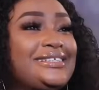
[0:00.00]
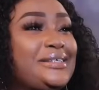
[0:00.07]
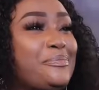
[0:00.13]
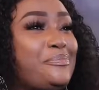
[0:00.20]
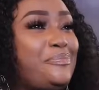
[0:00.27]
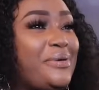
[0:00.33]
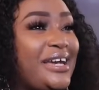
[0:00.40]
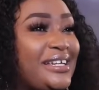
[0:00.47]
is the
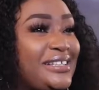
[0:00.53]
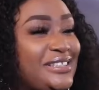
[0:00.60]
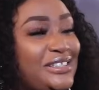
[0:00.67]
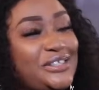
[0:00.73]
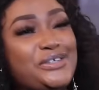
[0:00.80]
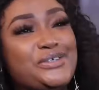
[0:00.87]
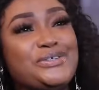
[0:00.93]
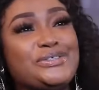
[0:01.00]

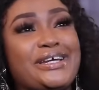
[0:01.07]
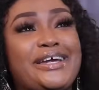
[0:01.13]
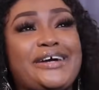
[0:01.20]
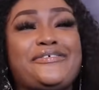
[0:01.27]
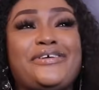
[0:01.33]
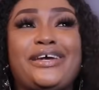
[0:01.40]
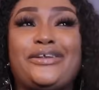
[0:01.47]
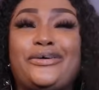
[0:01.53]
best news I
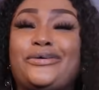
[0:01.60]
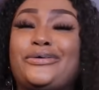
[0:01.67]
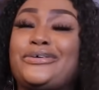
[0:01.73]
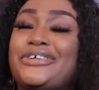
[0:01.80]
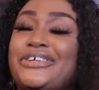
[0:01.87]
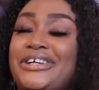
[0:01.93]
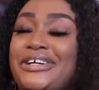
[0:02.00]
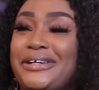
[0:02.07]
have heard
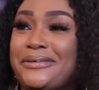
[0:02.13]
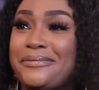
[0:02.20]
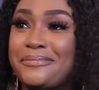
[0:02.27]
all day.